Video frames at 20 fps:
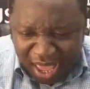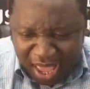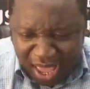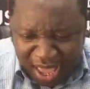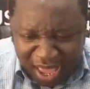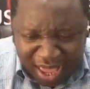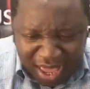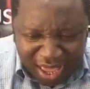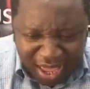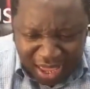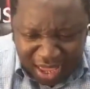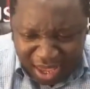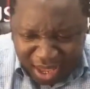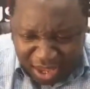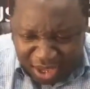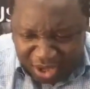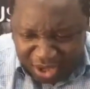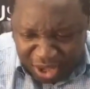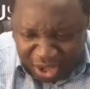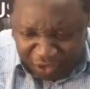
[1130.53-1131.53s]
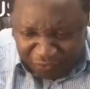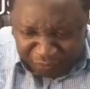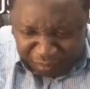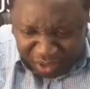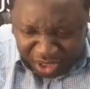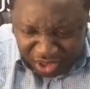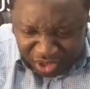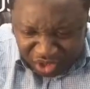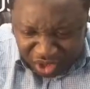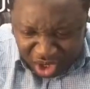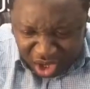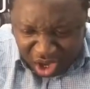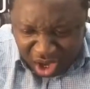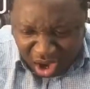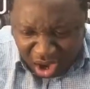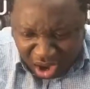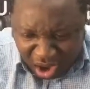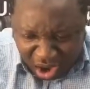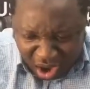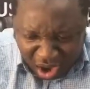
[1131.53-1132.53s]
hey, give me
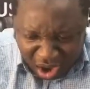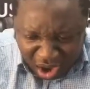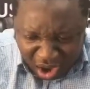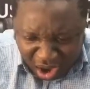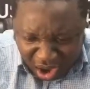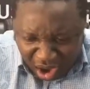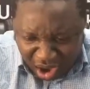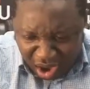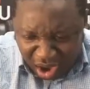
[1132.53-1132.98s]
joy.